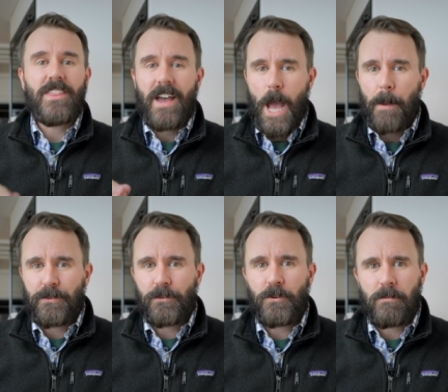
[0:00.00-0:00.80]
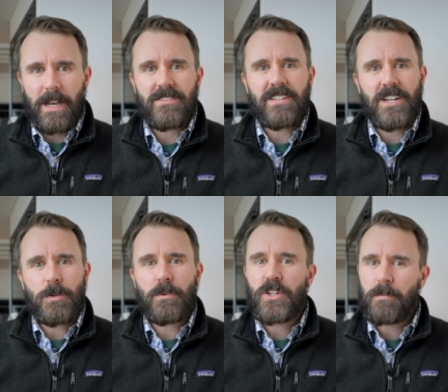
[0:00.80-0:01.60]
the absolute best
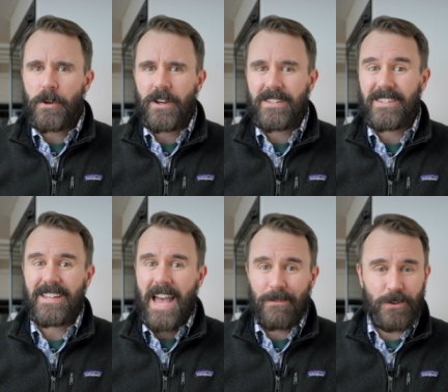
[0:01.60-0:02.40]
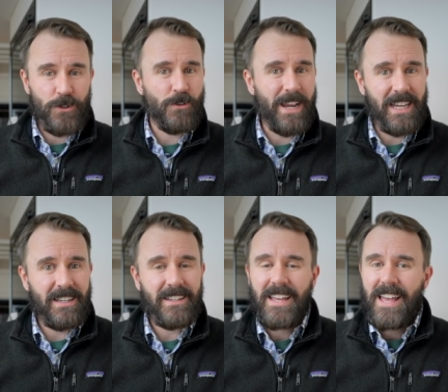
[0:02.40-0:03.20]
customer experience is to have a
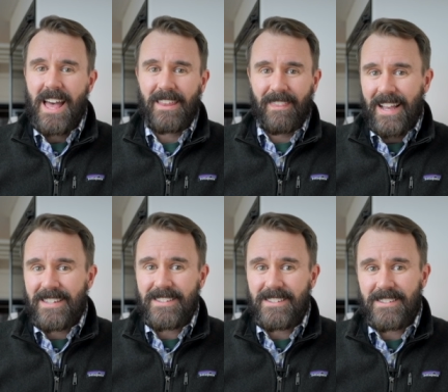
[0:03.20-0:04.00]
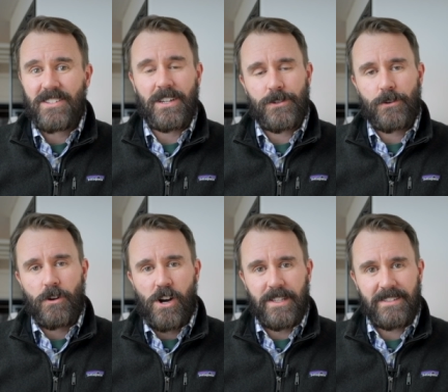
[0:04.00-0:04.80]
trained, licensed
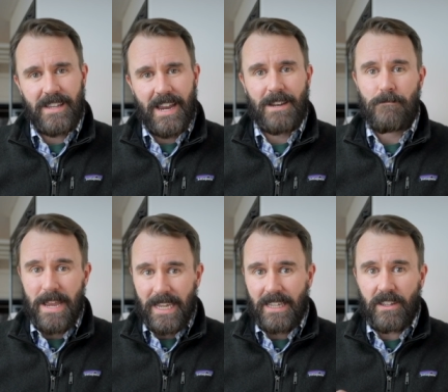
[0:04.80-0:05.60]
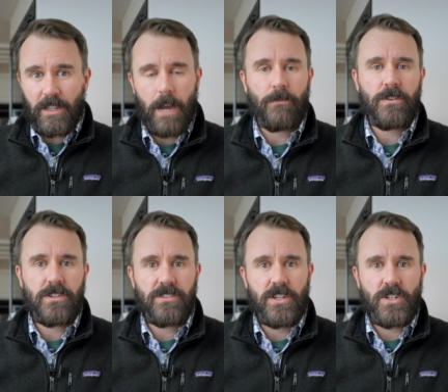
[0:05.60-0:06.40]
adjuster on site, making the coverage
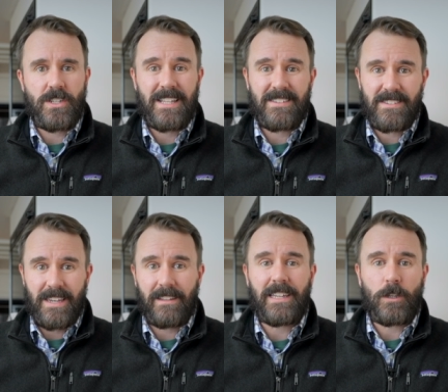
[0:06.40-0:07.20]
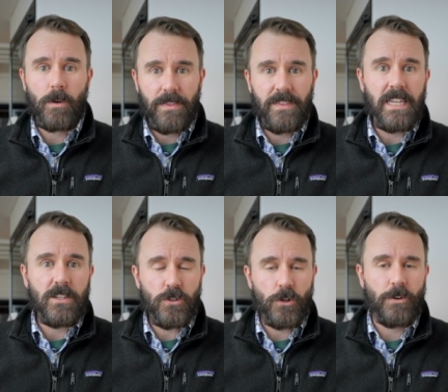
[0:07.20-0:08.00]
decision and settling with the
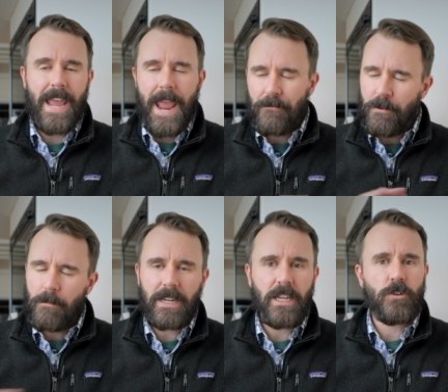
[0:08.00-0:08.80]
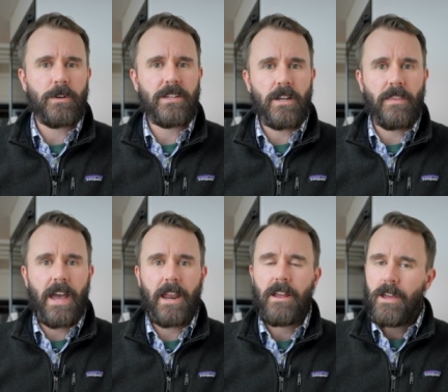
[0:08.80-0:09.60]
insured. Everybody agrees on
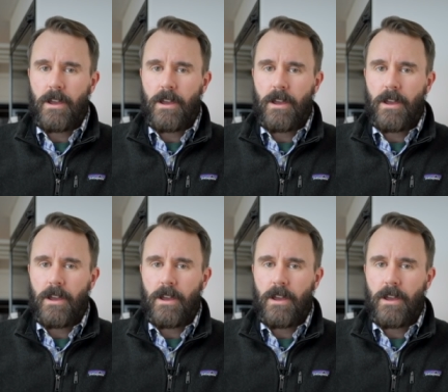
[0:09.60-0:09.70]
that